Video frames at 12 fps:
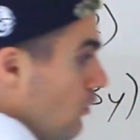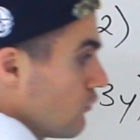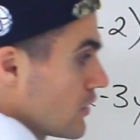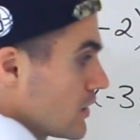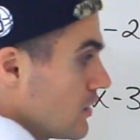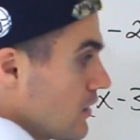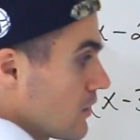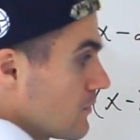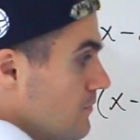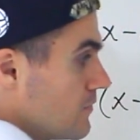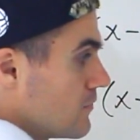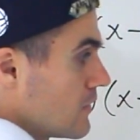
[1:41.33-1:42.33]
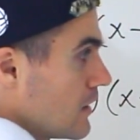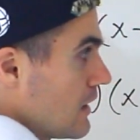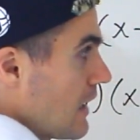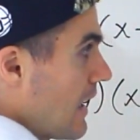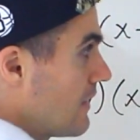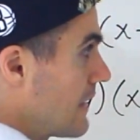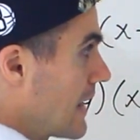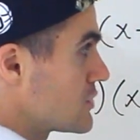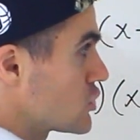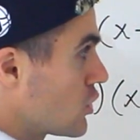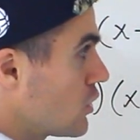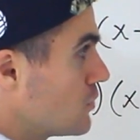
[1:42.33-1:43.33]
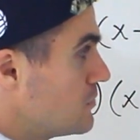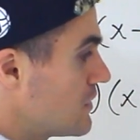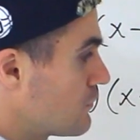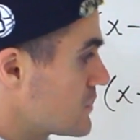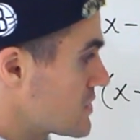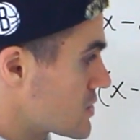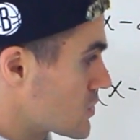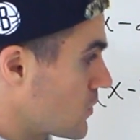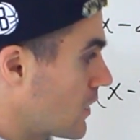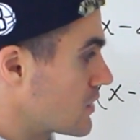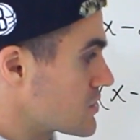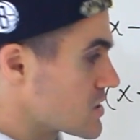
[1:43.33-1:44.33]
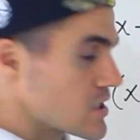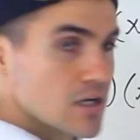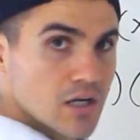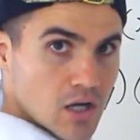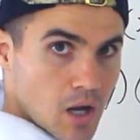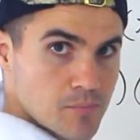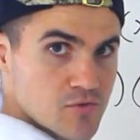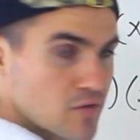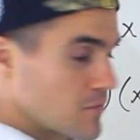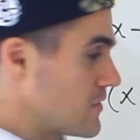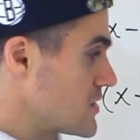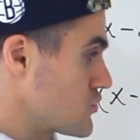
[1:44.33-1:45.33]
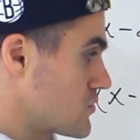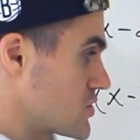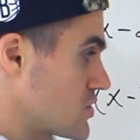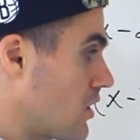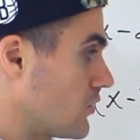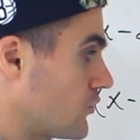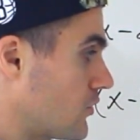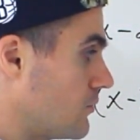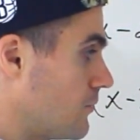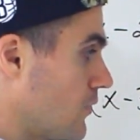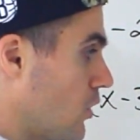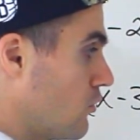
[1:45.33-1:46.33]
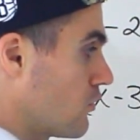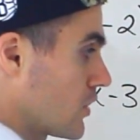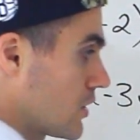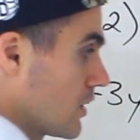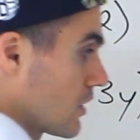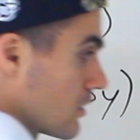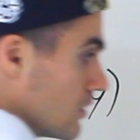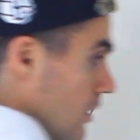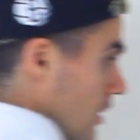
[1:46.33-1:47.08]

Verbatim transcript: over here. And that term, difference of squares, comes from this result over here,